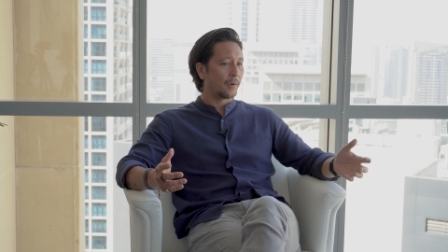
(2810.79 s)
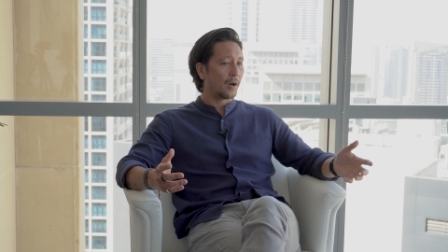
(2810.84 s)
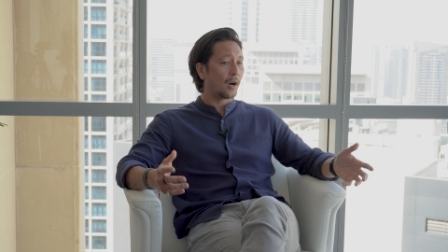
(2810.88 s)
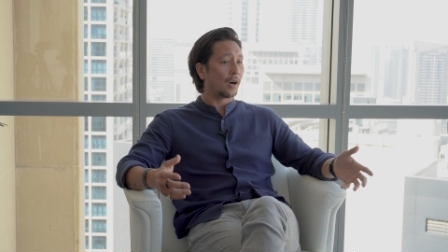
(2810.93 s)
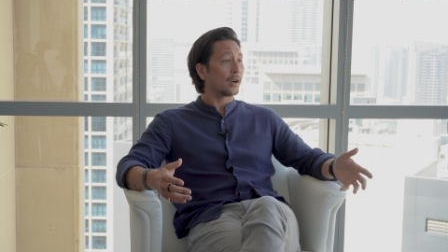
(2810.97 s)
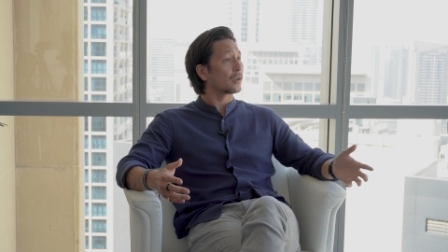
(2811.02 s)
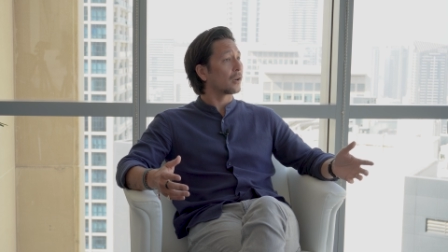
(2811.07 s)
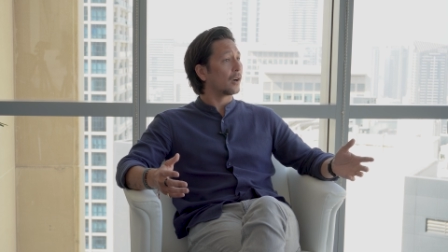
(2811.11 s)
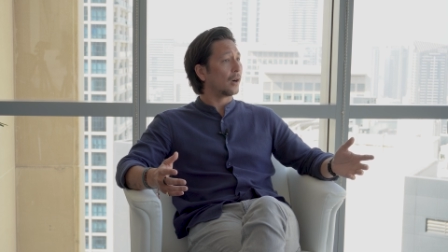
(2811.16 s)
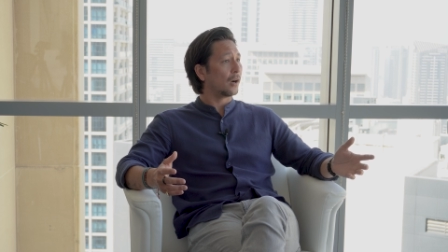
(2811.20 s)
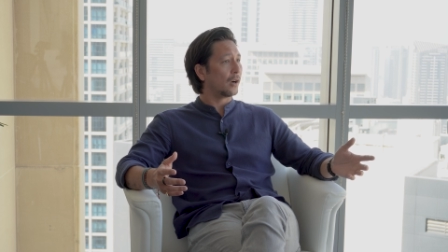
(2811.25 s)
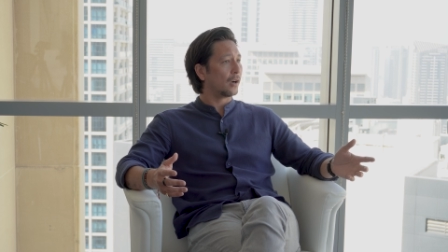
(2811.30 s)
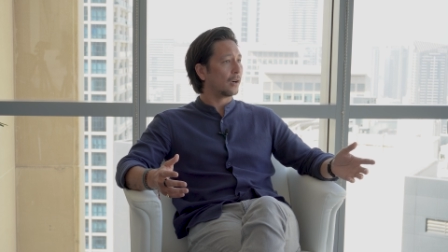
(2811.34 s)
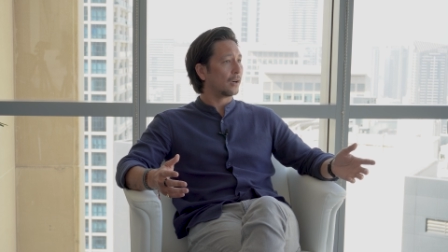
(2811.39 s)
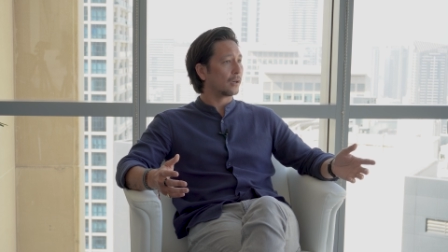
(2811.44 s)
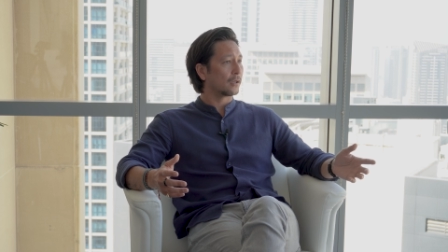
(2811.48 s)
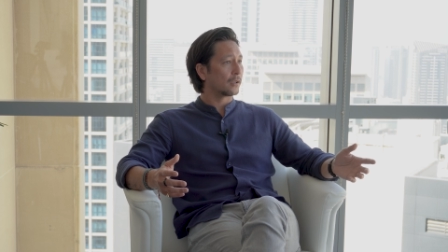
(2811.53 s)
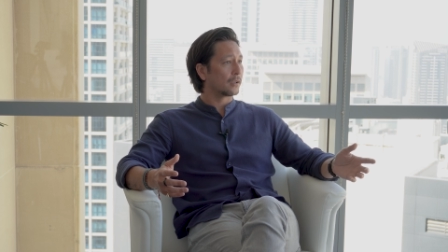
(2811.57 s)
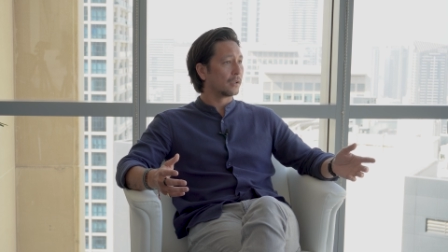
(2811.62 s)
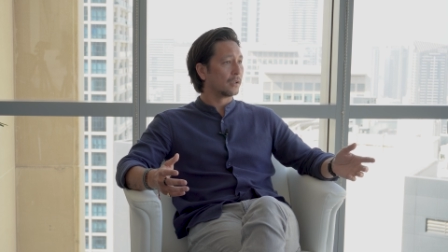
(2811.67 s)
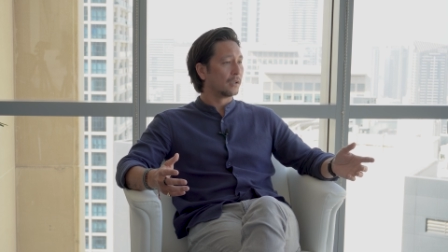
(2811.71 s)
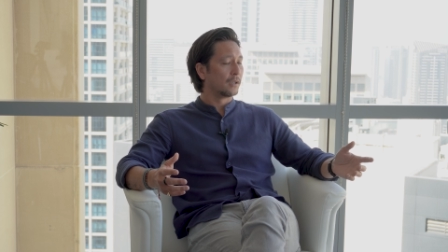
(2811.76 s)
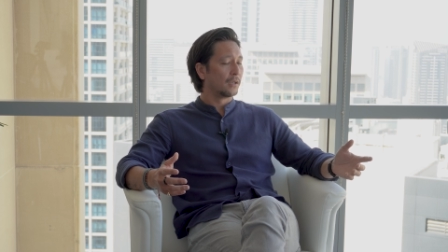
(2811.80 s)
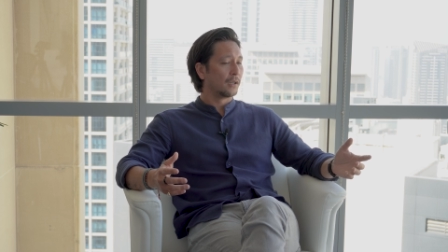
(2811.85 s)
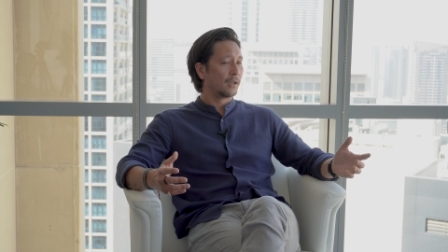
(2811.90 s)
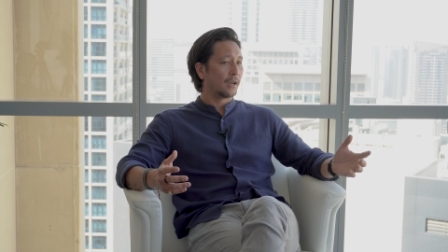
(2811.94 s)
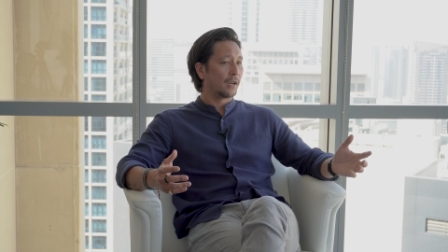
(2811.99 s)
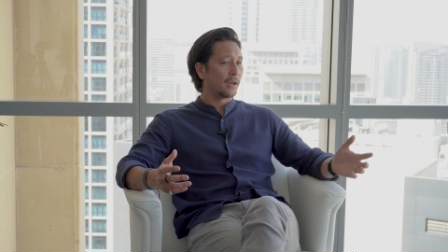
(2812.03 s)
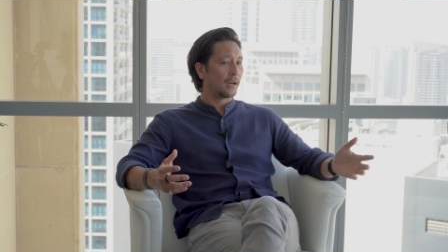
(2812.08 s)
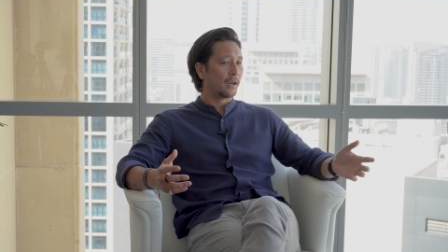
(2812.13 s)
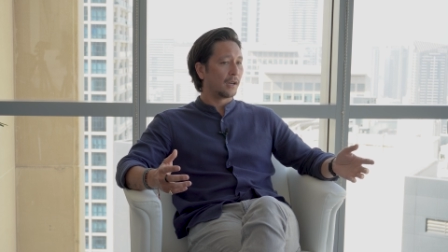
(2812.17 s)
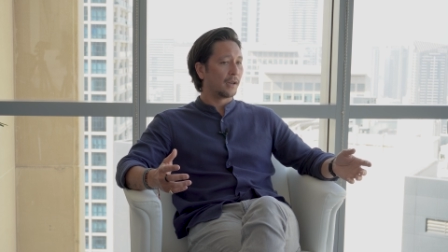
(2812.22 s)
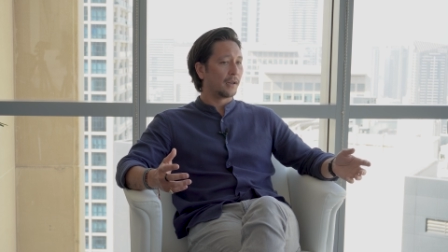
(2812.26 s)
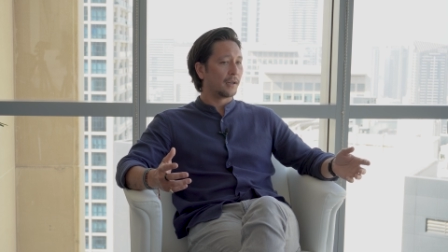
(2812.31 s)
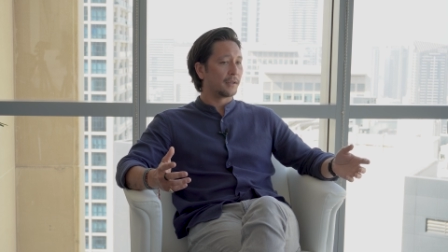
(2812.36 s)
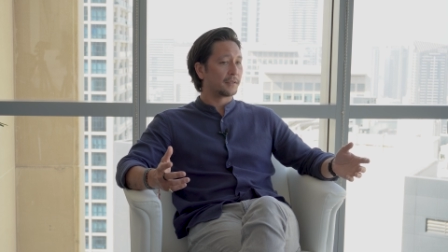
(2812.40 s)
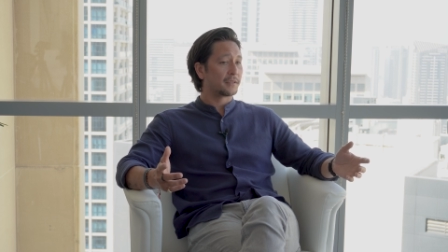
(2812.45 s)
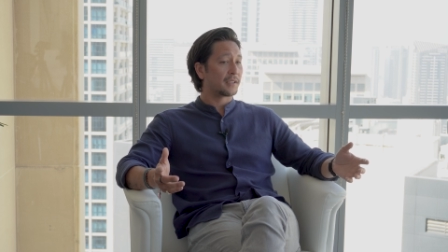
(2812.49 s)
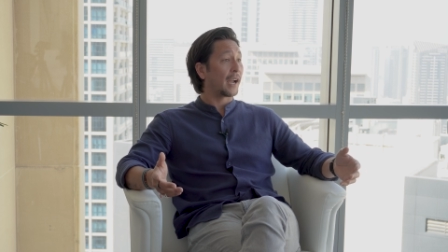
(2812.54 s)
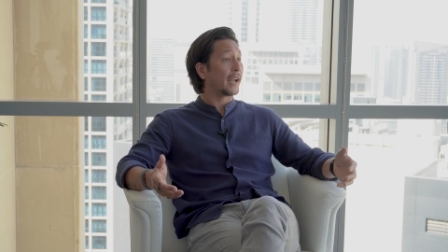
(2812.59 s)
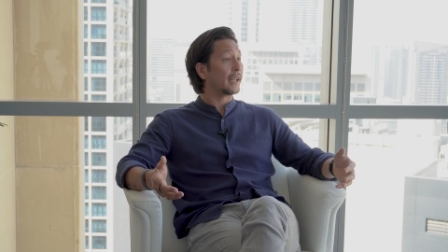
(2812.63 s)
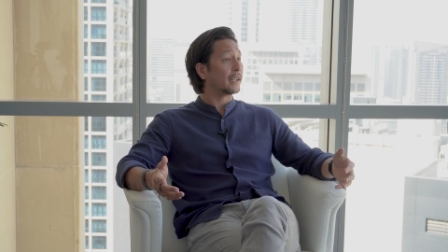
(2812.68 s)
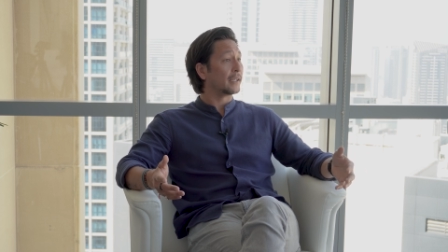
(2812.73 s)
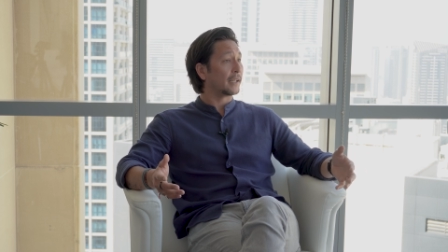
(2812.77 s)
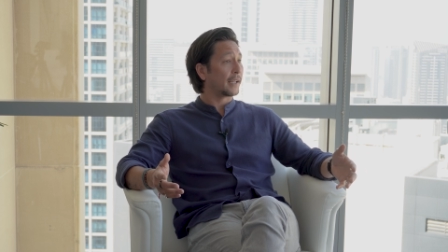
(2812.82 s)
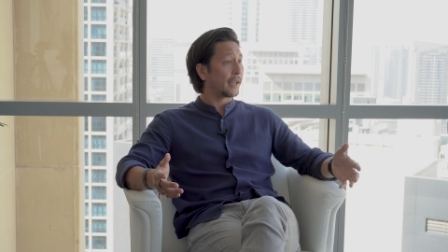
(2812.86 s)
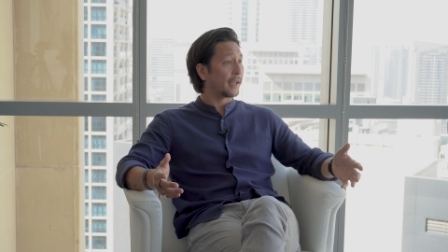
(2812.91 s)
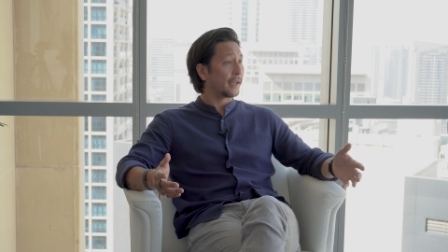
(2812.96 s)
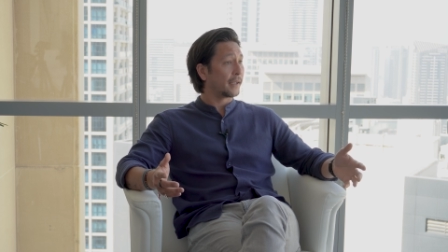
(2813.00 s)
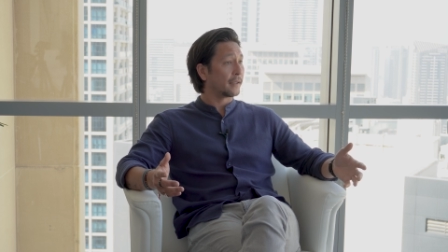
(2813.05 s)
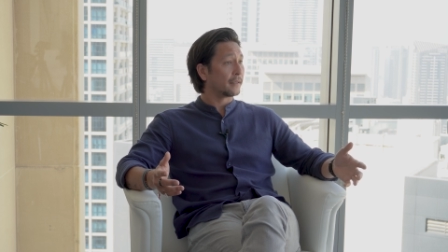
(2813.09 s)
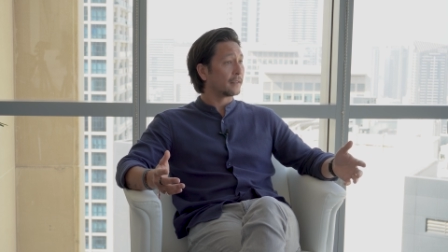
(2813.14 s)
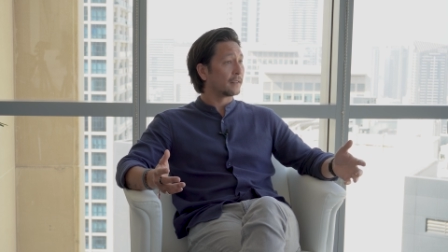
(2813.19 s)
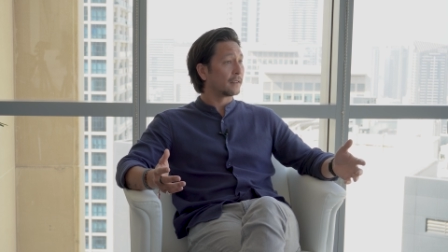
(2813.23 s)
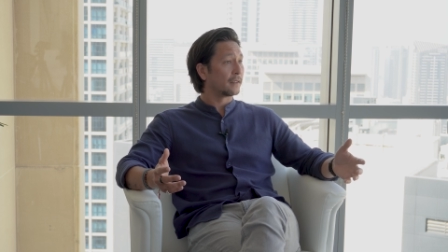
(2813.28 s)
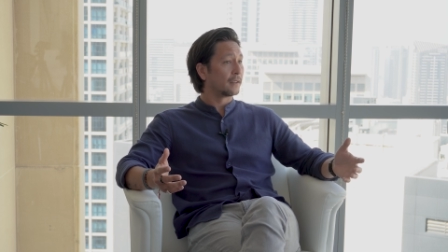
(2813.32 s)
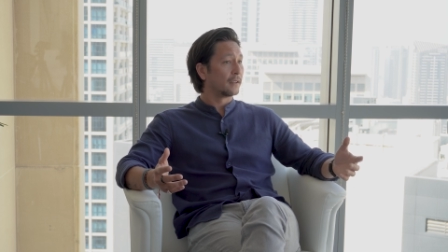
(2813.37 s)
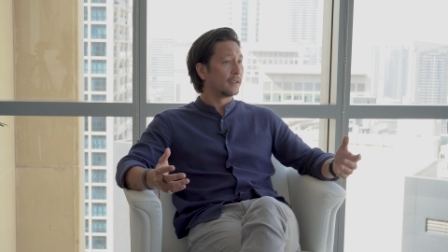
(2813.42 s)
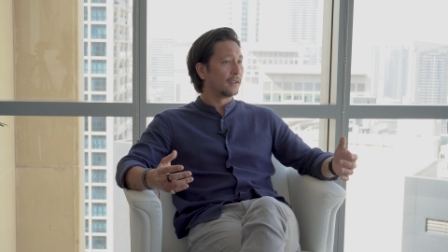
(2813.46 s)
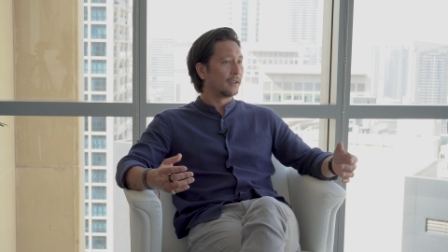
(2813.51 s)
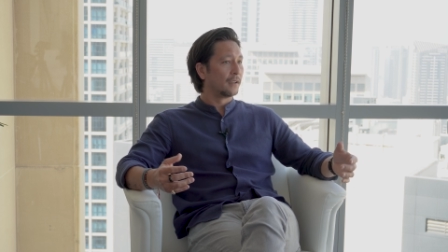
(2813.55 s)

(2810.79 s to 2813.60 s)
Hong Kong, uh, Thailand.